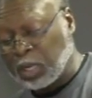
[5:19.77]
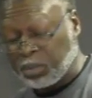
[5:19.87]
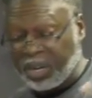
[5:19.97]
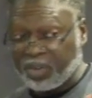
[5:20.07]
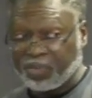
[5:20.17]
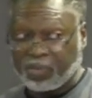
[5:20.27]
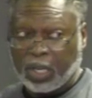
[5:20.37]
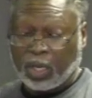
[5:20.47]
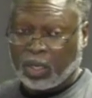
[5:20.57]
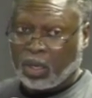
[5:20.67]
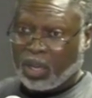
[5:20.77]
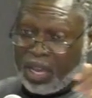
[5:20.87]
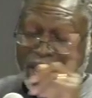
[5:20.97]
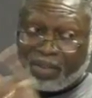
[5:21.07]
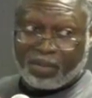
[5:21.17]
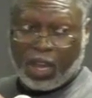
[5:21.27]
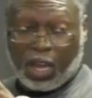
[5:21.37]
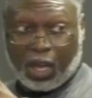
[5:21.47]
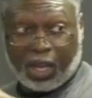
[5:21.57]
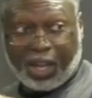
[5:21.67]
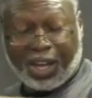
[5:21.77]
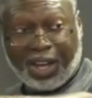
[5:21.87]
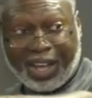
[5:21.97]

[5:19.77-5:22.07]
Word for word: But if, and uh,